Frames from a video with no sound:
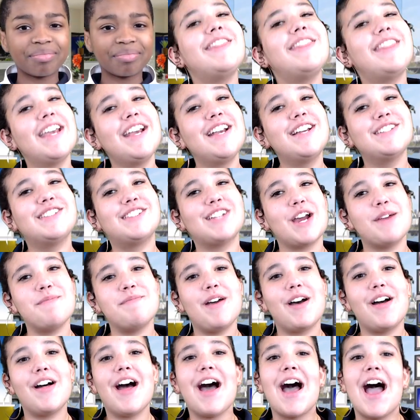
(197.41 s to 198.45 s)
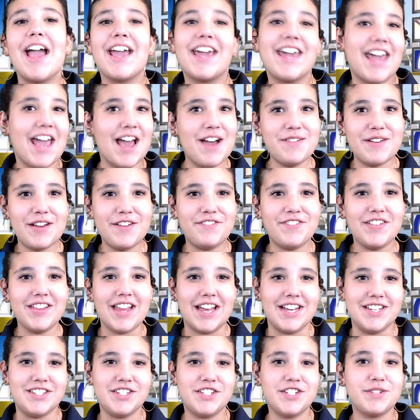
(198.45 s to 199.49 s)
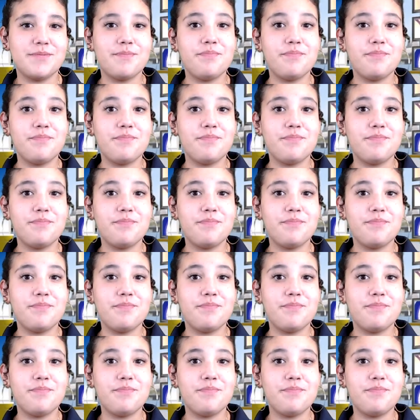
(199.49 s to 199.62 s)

Thank you, Zarmel. I can't wait for lunch.